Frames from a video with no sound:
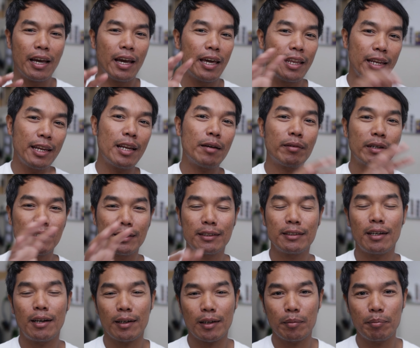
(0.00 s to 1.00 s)
And then I'm going to
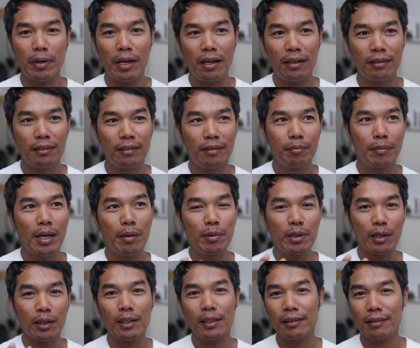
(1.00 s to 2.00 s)
talk about maybe
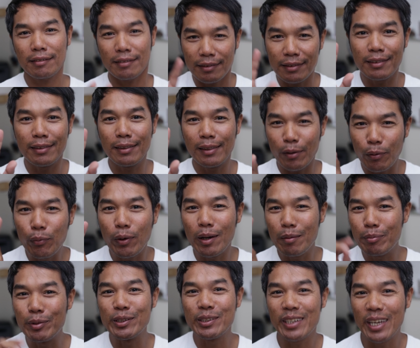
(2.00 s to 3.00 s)
the
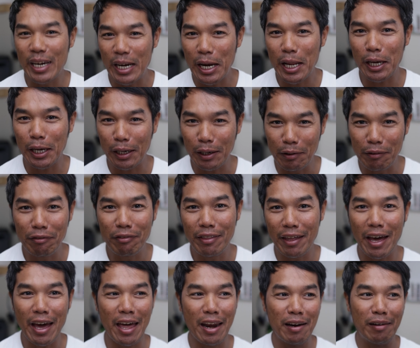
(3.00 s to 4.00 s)
1% negative
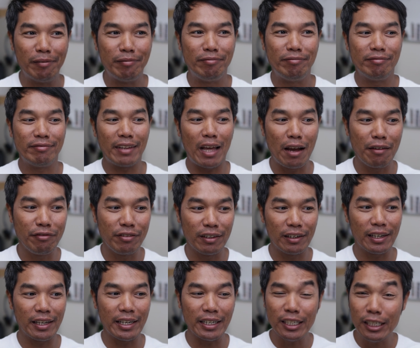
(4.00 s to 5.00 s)
that I feel
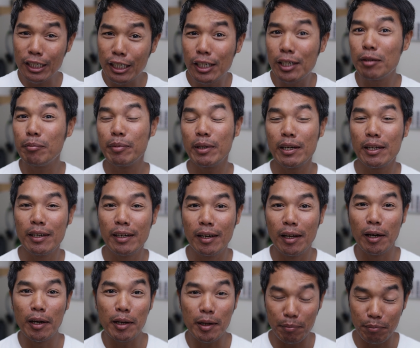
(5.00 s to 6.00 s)
like could have been
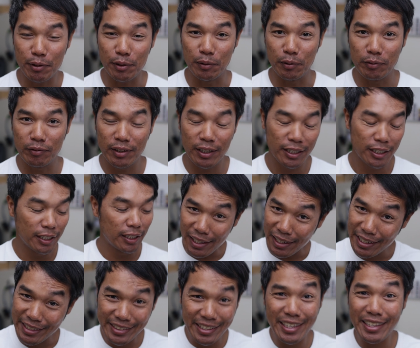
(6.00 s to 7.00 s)
improved.
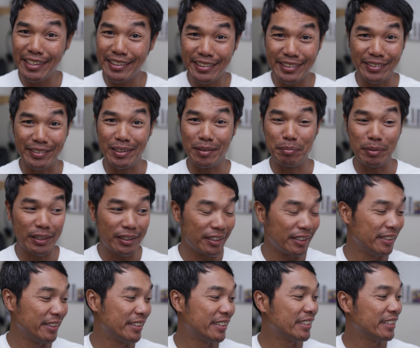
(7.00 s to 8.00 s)
Let's get into it
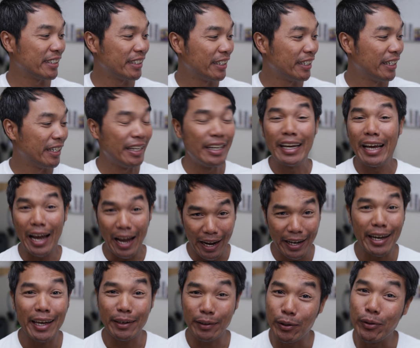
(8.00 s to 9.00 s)
because I
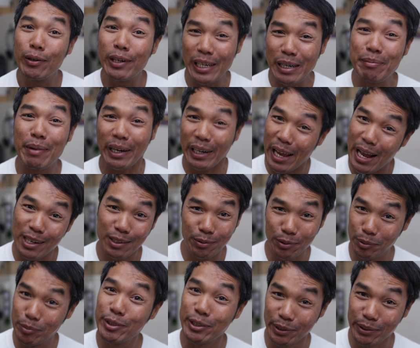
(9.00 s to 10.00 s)
got to go clean my
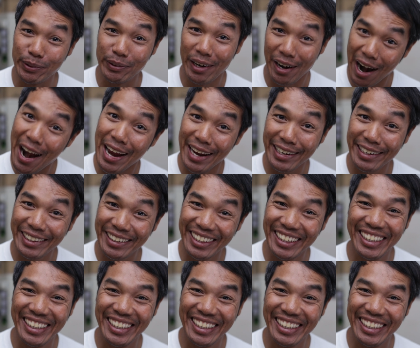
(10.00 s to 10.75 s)
classroom soon, all right?